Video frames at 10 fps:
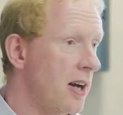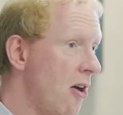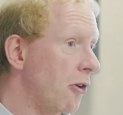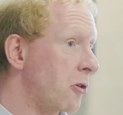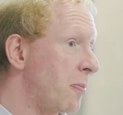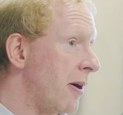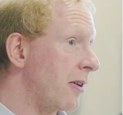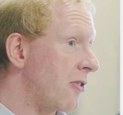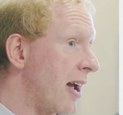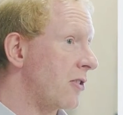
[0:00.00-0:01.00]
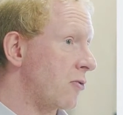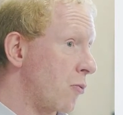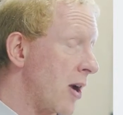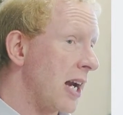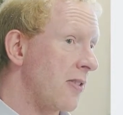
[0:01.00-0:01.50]
in our experience, that's
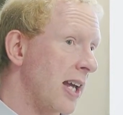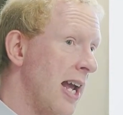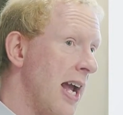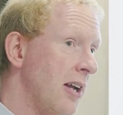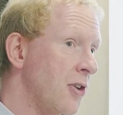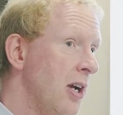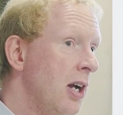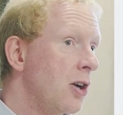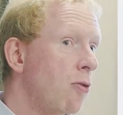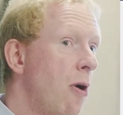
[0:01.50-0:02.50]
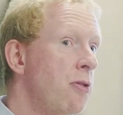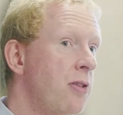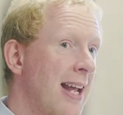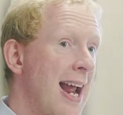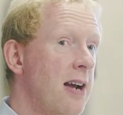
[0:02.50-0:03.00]
rarely the case.
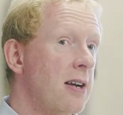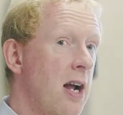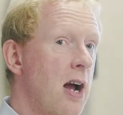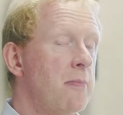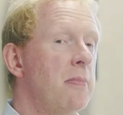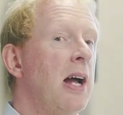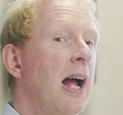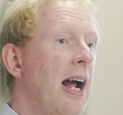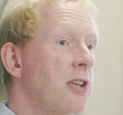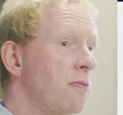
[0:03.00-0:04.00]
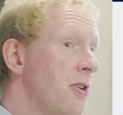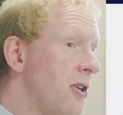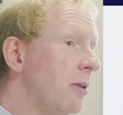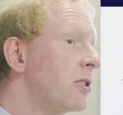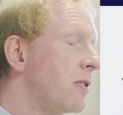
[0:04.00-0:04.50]
Growth can come as a
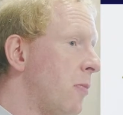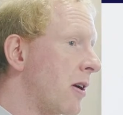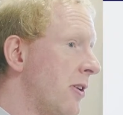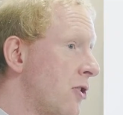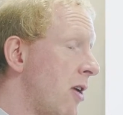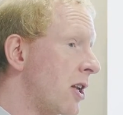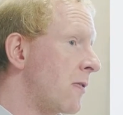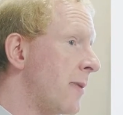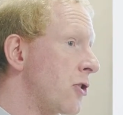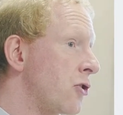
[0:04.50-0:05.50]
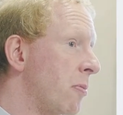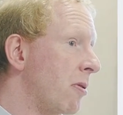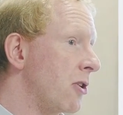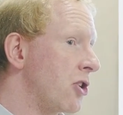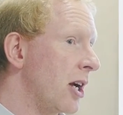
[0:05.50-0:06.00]
result of one of these transformational
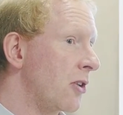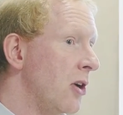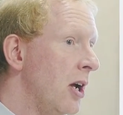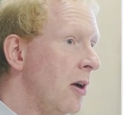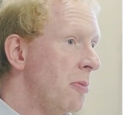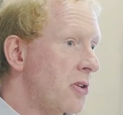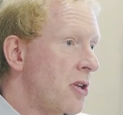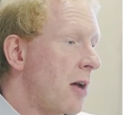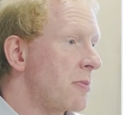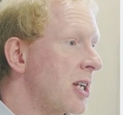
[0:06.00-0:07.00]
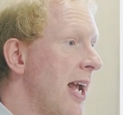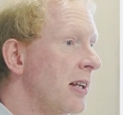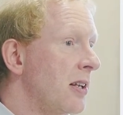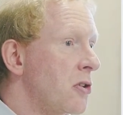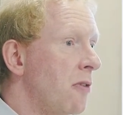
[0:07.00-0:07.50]
projects, but the time
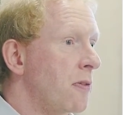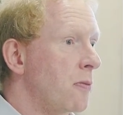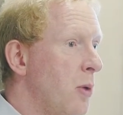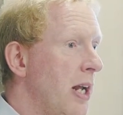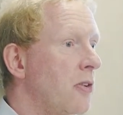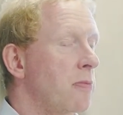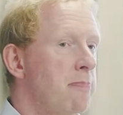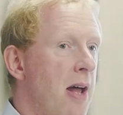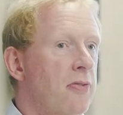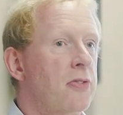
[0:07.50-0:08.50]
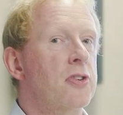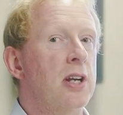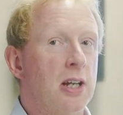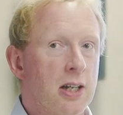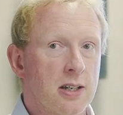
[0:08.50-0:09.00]
scale is often weeks, months,
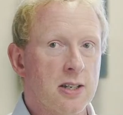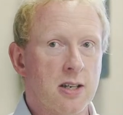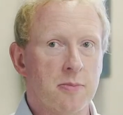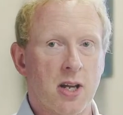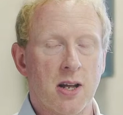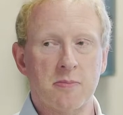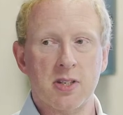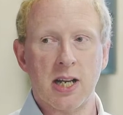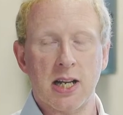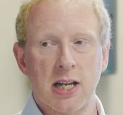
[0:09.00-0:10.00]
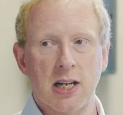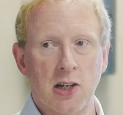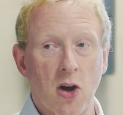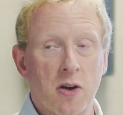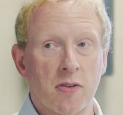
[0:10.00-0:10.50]
sometimes
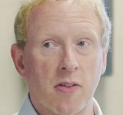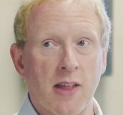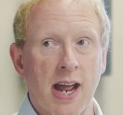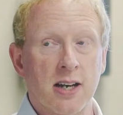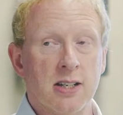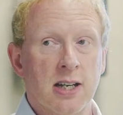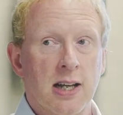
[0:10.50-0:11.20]
longer than that,